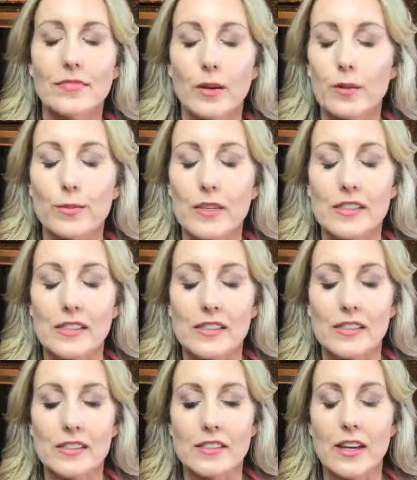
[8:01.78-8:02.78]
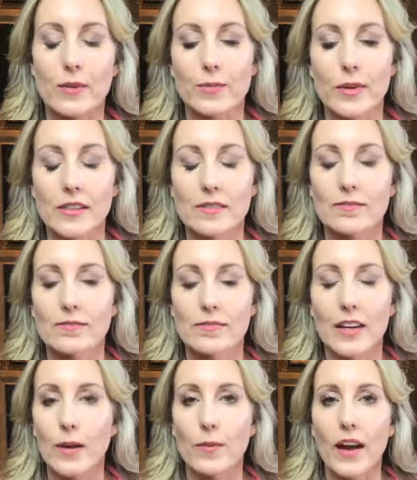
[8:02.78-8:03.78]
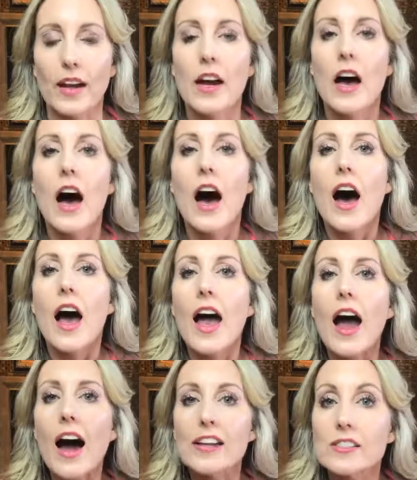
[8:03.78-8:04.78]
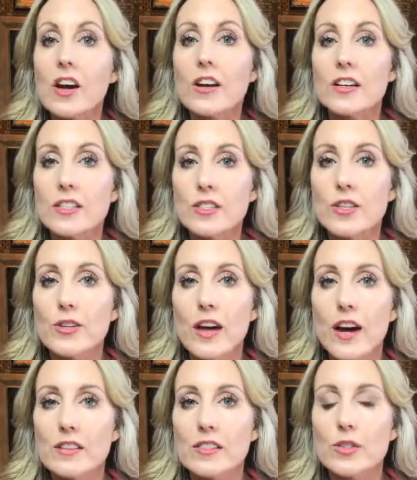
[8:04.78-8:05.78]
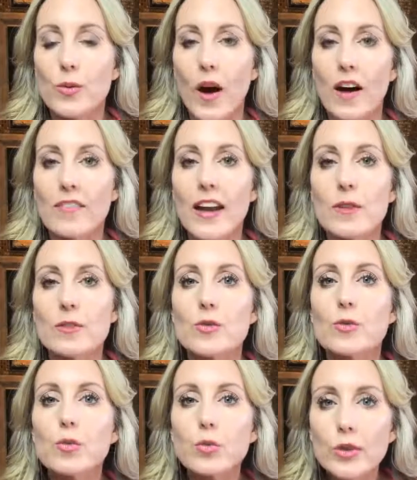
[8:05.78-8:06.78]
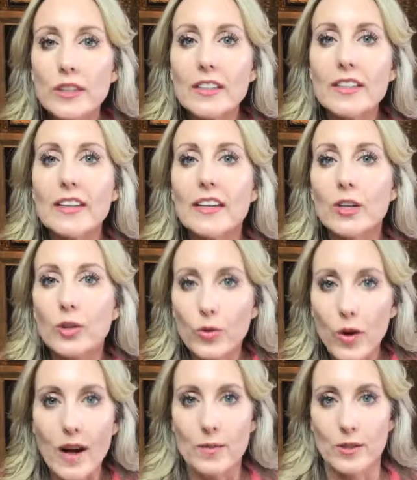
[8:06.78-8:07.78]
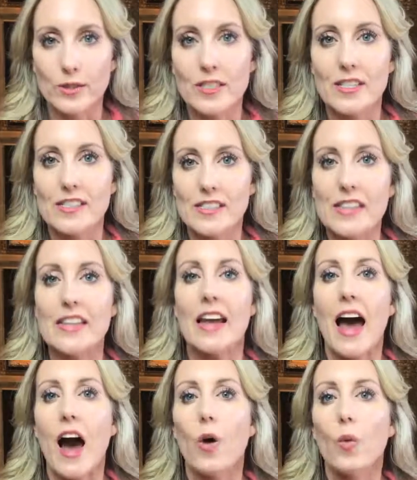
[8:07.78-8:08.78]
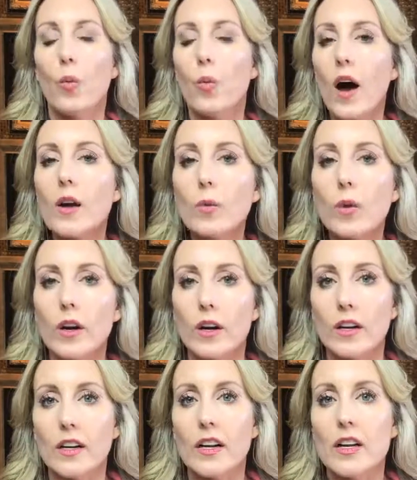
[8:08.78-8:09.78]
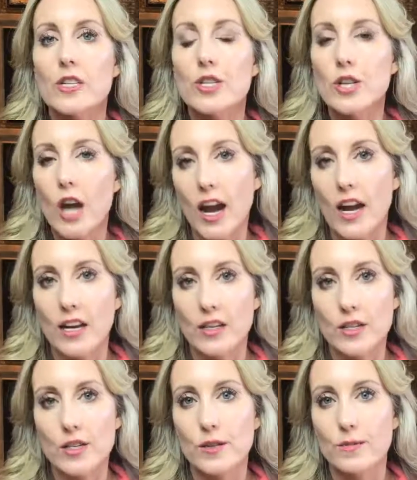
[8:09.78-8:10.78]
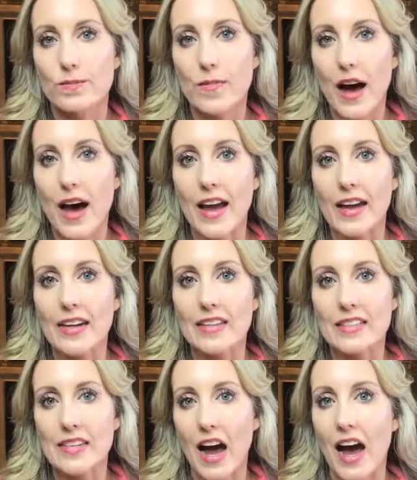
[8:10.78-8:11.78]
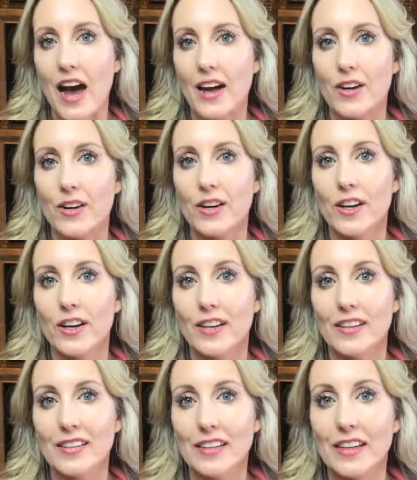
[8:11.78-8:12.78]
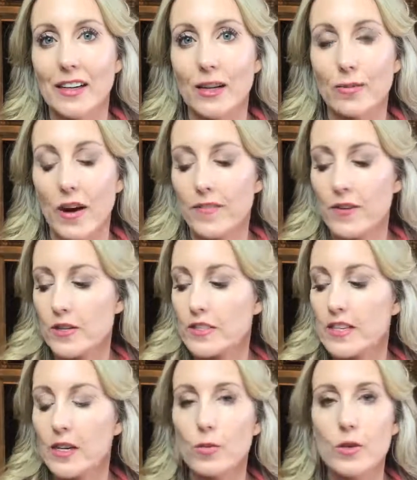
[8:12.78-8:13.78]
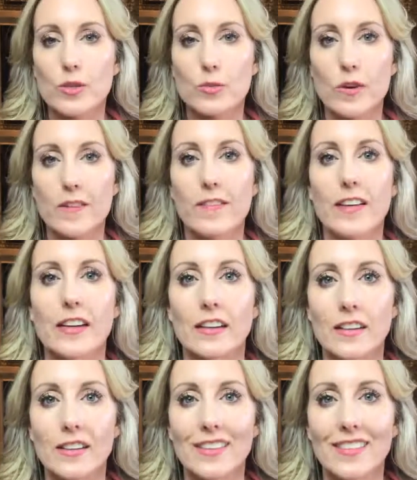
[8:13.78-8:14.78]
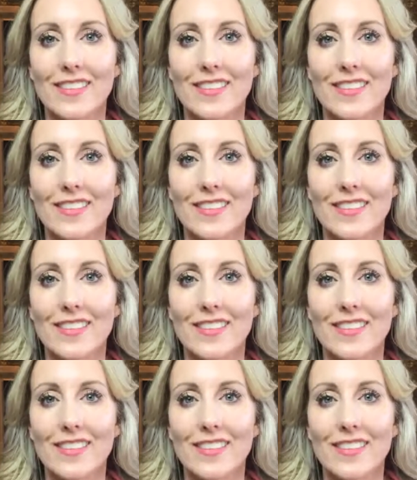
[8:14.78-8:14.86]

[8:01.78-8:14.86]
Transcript: That wouldn't be 6 years. That would be, anyway. I started in 2012, and it was really incredible to see how one word changed my entire year. My first year was reveal.